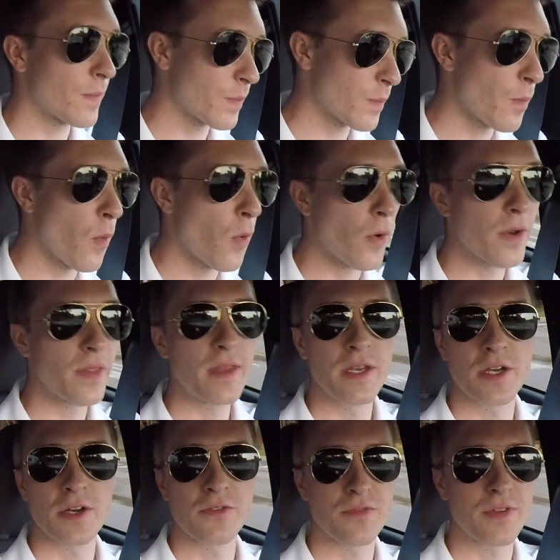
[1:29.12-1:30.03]
more in
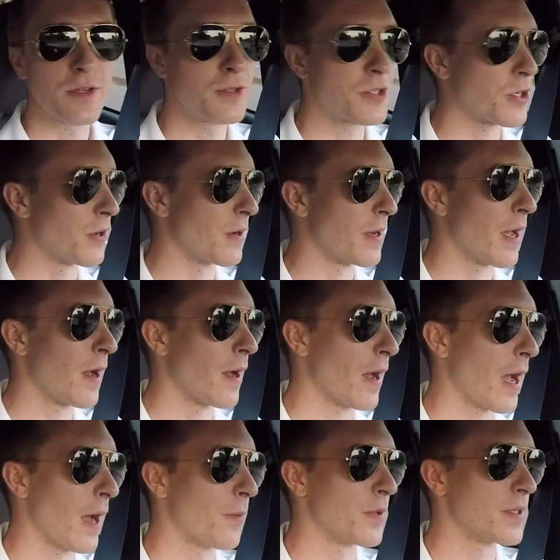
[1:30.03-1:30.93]
the near future,
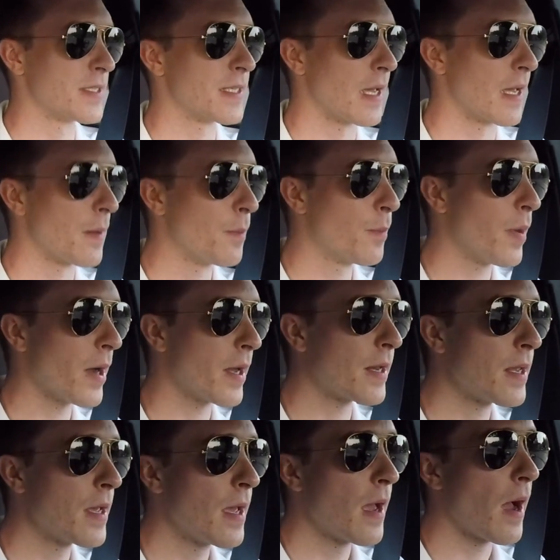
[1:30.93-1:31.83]
I would say.
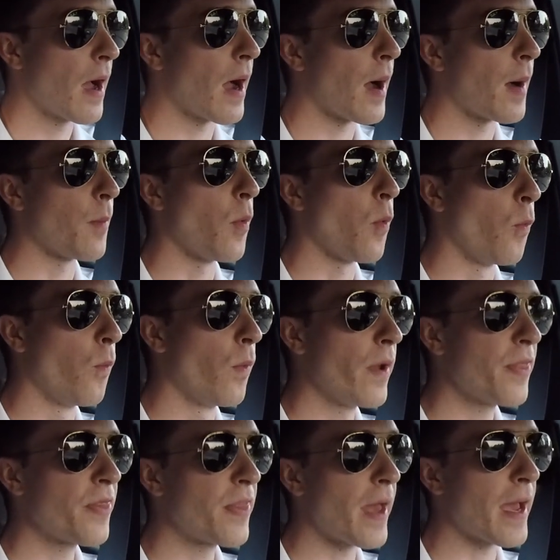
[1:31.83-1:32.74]
But
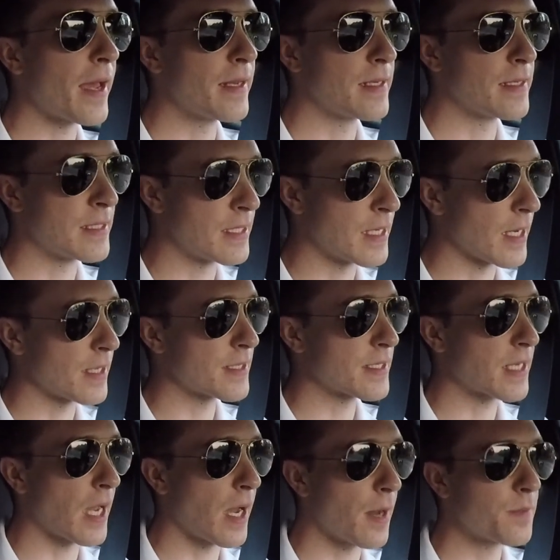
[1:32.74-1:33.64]
with that
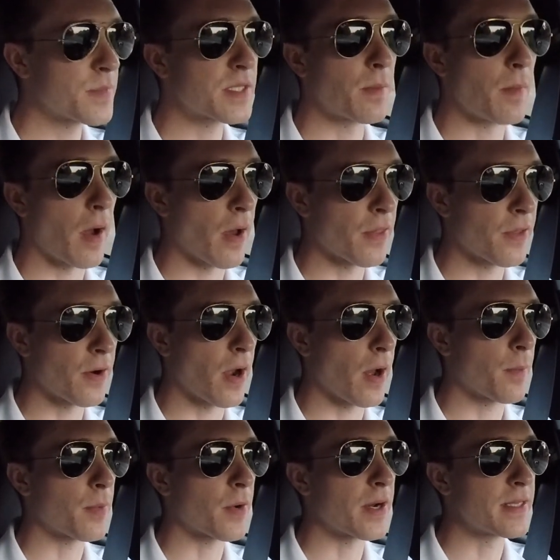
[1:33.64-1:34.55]
does come some other
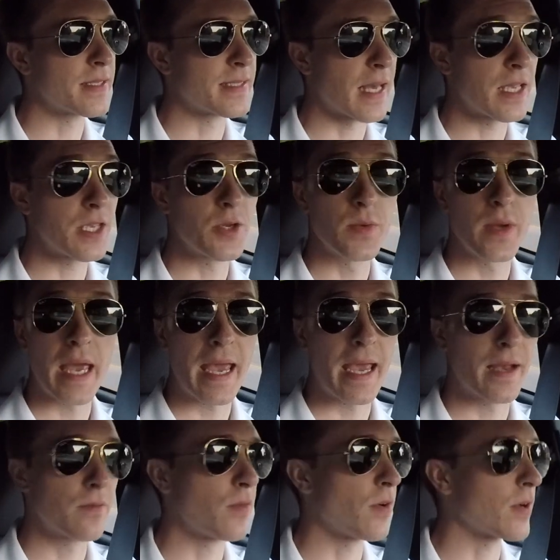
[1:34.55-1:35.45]
upgrades that you
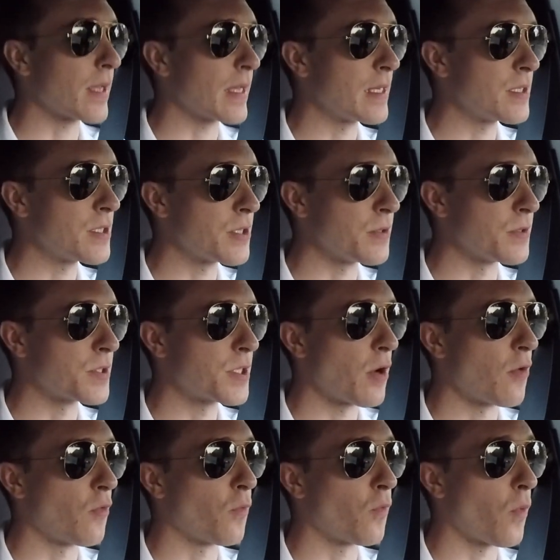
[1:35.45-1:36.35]
can look into.
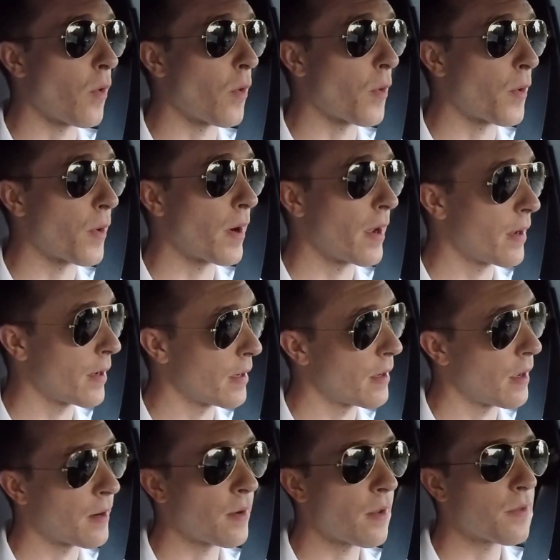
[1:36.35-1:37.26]
So for
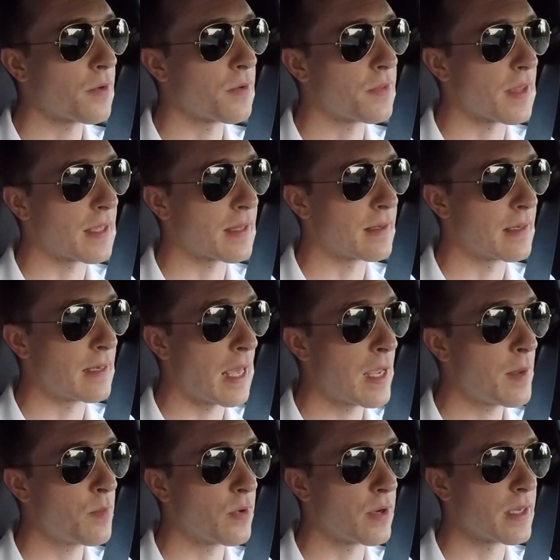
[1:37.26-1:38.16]
another thing,
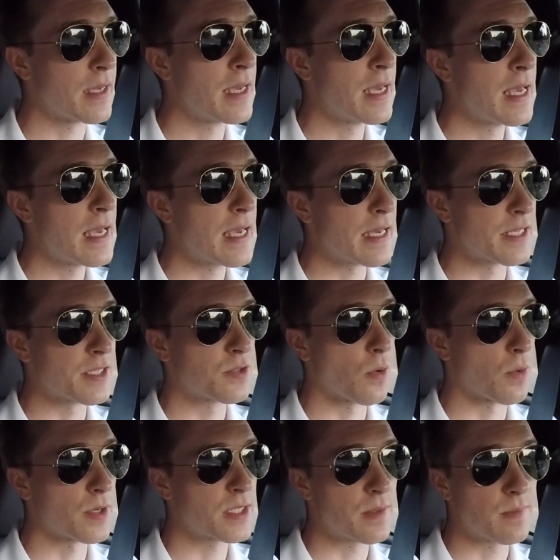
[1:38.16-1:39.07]
namely, is
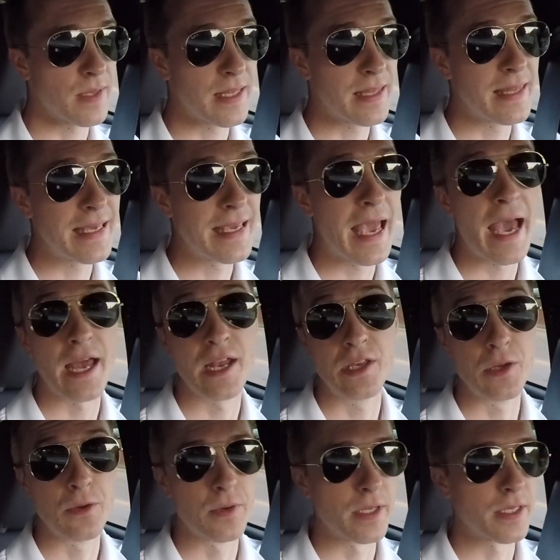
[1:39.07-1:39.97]
going to be the
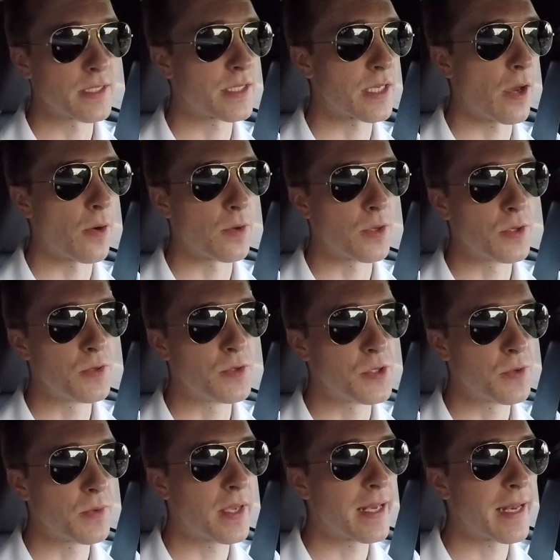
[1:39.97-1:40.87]
head unit. So you
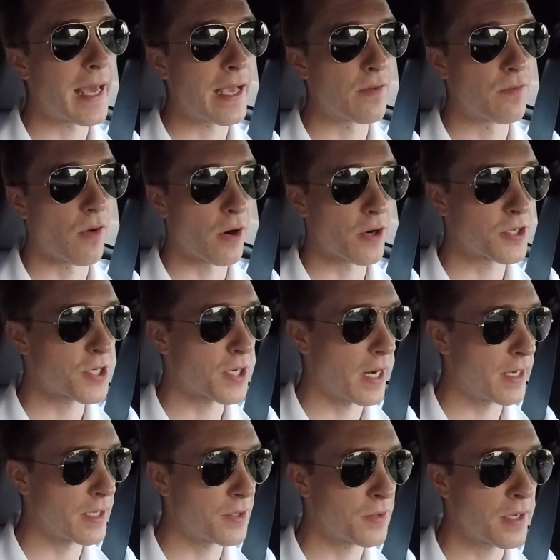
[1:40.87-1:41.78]
do get a larger
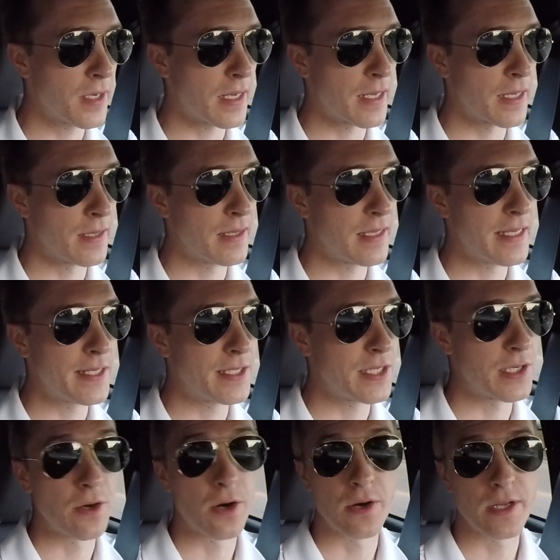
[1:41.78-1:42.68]
head unit in the
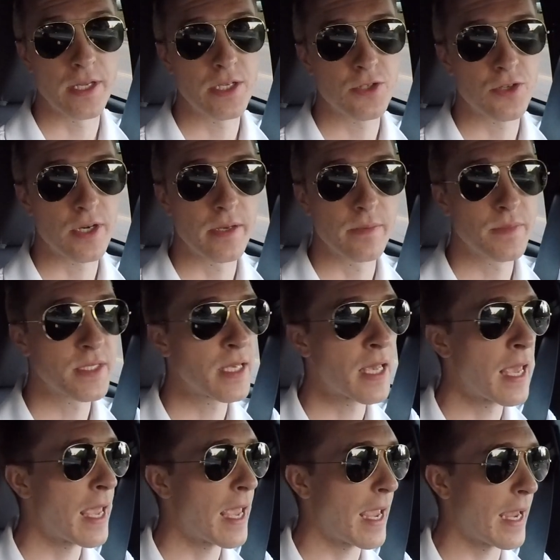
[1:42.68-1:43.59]
TRD trims,
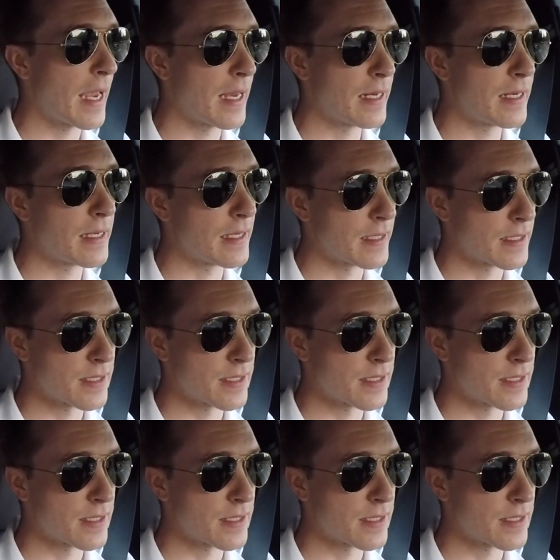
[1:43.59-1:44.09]
and it